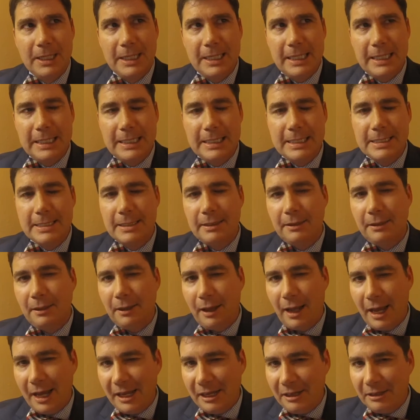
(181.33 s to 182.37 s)
it is
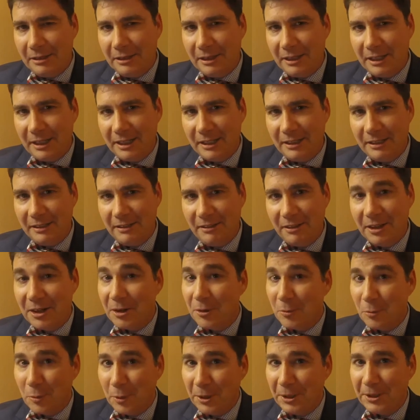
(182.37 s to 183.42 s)
likely that
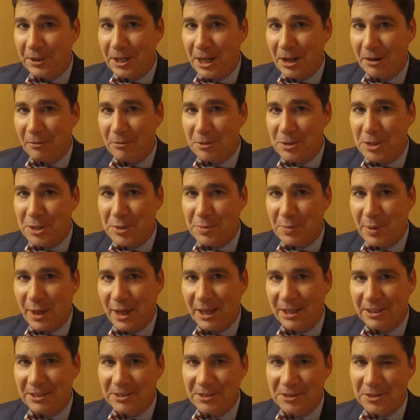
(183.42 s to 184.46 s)
it will not
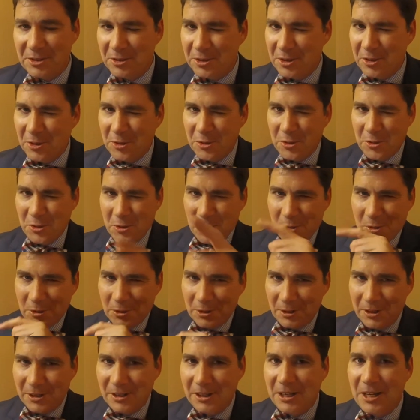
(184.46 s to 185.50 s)
respond to
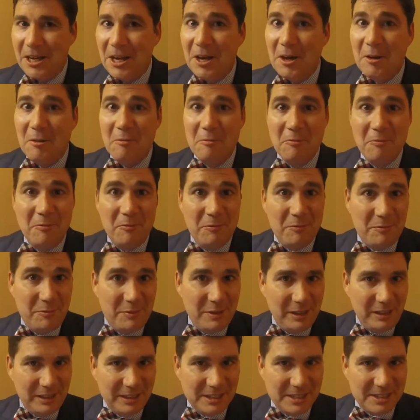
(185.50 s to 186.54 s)
your
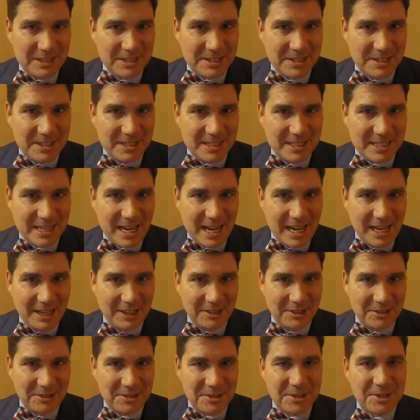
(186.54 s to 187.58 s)
villainous
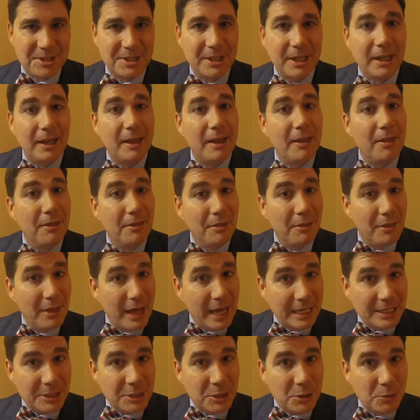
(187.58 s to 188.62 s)
desires.
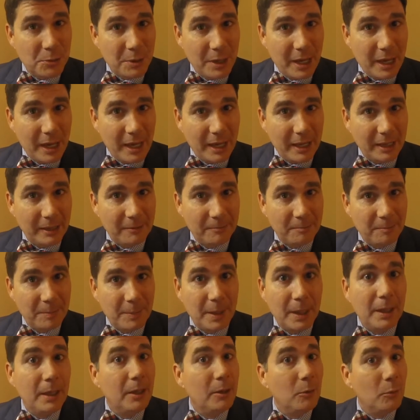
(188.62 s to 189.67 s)
That's okay.
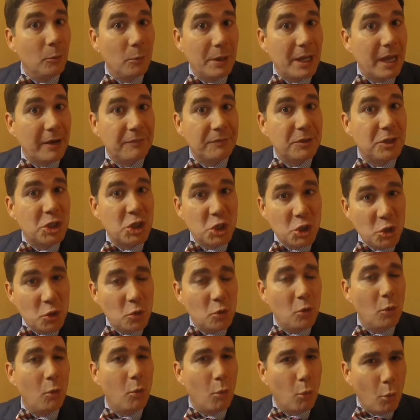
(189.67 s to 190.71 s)
We have
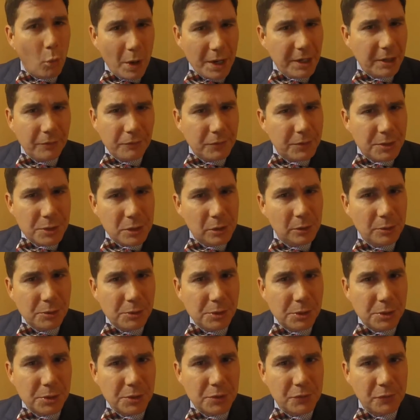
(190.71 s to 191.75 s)
two wonderful
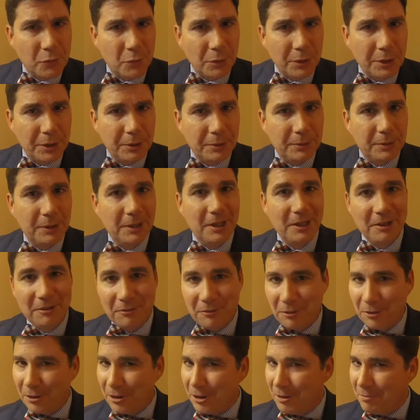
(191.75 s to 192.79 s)
solutions for you.
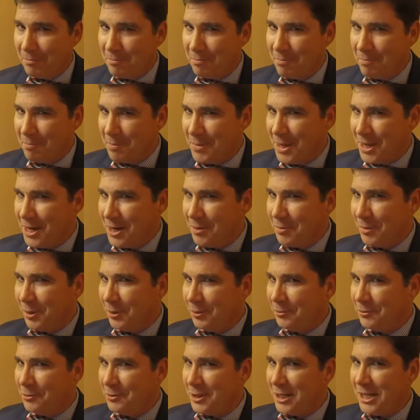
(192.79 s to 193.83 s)
For a minimal
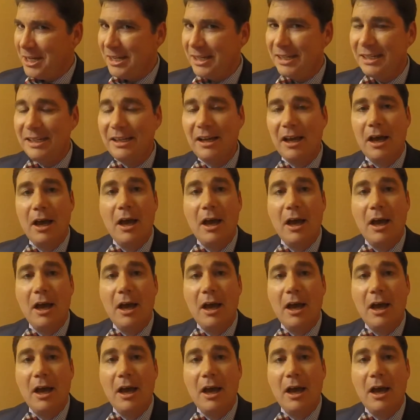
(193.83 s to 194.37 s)
fee,